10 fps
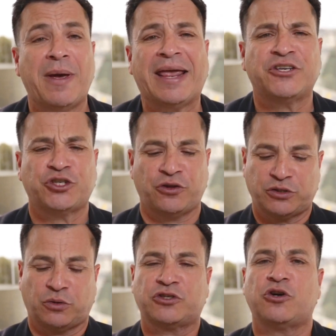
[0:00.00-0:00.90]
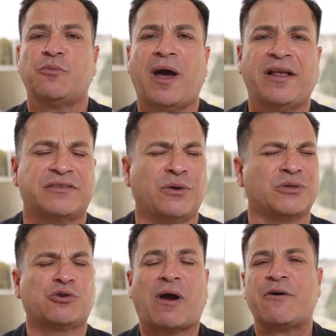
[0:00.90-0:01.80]
making sure there's no termites, no
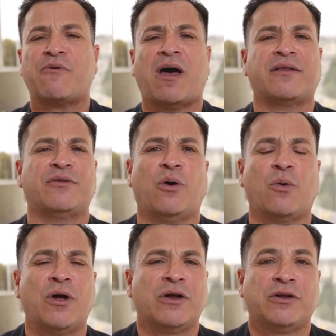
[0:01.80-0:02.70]
dry rot, no